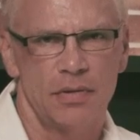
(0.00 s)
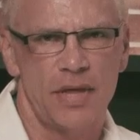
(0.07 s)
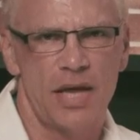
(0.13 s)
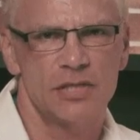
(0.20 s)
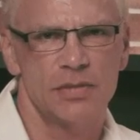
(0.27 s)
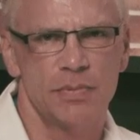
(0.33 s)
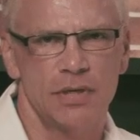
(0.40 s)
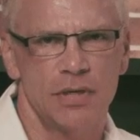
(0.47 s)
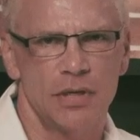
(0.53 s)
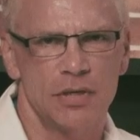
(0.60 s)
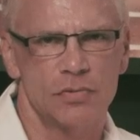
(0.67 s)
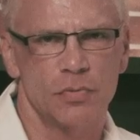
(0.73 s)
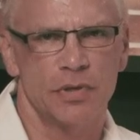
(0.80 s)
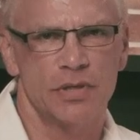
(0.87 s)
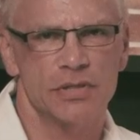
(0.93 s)
That's
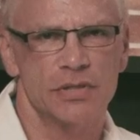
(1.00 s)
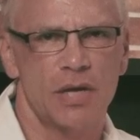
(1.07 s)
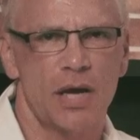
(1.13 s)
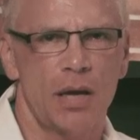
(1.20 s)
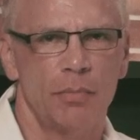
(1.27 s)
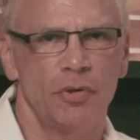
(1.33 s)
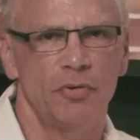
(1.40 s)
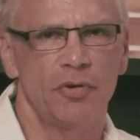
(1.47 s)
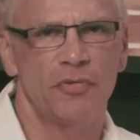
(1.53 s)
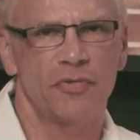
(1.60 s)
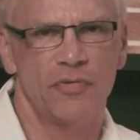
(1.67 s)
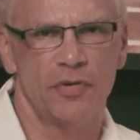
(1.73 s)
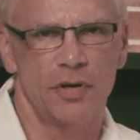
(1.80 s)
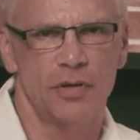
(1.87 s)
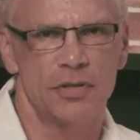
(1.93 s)
because what is commonly
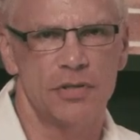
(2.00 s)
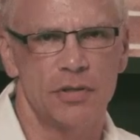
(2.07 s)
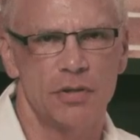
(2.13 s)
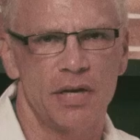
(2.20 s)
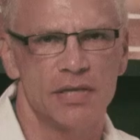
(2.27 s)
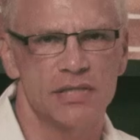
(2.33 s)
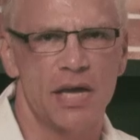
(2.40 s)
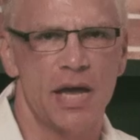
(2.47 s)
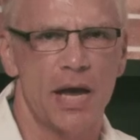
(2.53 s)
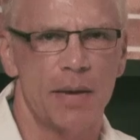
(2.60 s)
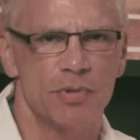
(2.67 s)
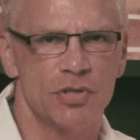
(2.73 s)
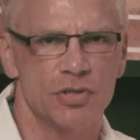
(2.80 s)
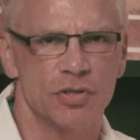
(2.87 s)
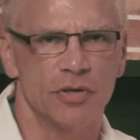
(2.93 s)
referred to as the
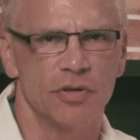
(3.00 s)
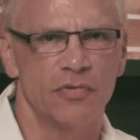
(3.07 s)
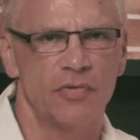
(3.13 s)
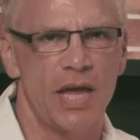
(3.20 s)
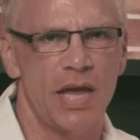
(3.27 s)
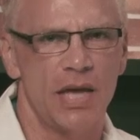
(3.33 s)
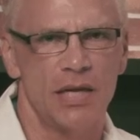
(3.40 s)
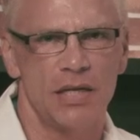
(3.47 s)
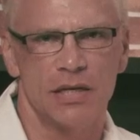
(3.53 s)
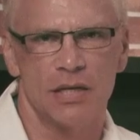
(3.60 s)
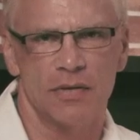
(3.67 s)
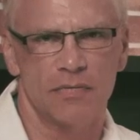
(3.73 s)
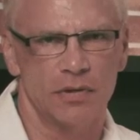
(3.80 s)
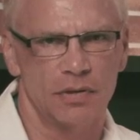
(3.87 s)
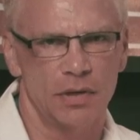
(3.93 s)
aperture of any
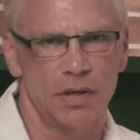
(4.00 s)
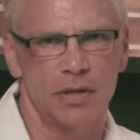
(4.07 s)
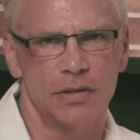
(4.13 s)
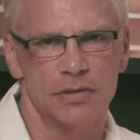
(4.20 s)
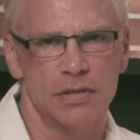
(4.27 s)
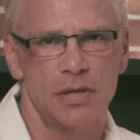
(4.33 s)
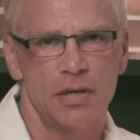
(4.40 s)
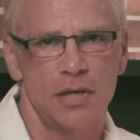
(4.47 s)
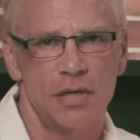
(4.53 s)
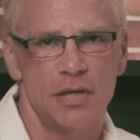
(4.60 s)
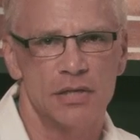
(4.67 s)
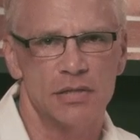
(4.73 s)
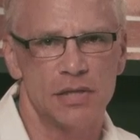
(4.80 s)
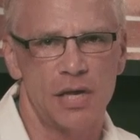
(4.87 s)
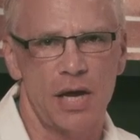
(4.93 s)
given lens
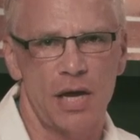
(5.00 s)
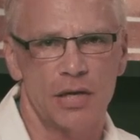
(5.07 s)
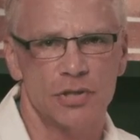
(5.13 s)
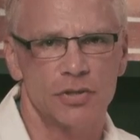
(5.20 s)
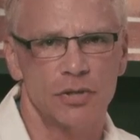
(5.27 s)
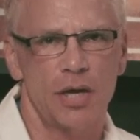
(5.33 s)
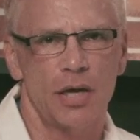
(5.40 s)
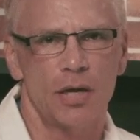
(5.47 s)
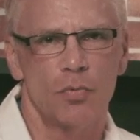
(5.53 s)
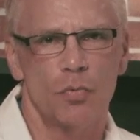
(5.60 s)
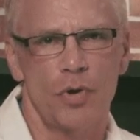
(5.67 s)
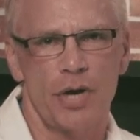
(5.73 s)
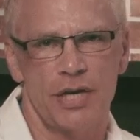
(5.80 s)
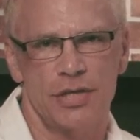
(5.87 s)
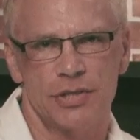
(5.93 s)
is actually a
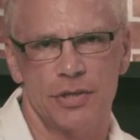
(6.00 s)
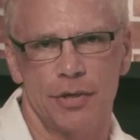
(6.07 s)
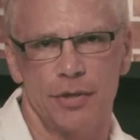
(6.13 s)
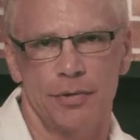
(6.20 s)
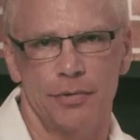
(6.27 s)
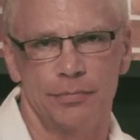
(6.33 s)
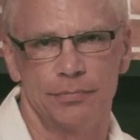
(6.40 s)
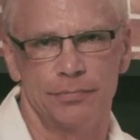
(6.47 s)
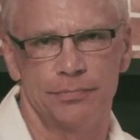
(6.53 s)
ratio